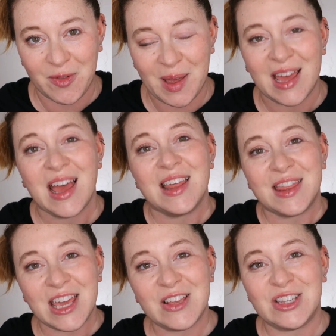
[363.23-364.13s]
from me.
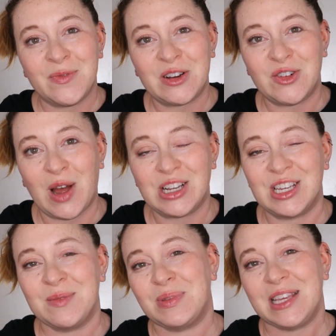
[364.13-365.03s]
Thank you so much for
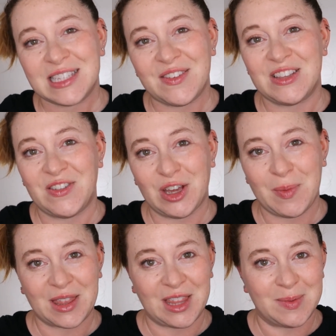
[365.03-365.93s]
watching. Please give this video a
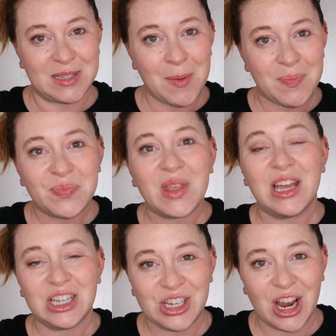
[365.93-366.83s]
big thumbs up,
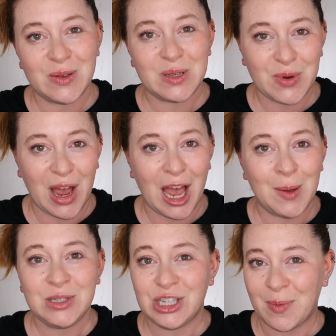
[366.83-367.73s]
share,
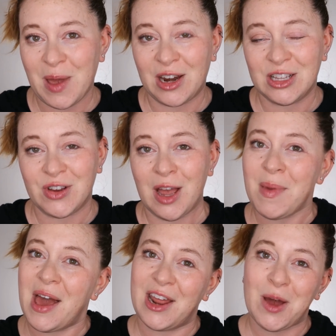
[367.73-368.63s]
subscribe, check me out on Instagram,
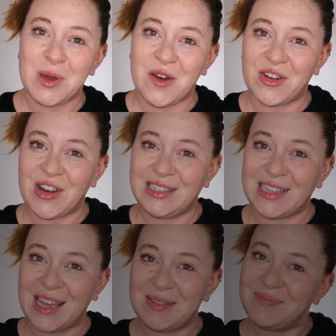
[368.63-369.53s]
and I hope you have a great
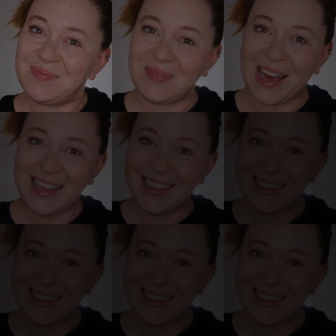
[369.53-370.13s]
day. Bye.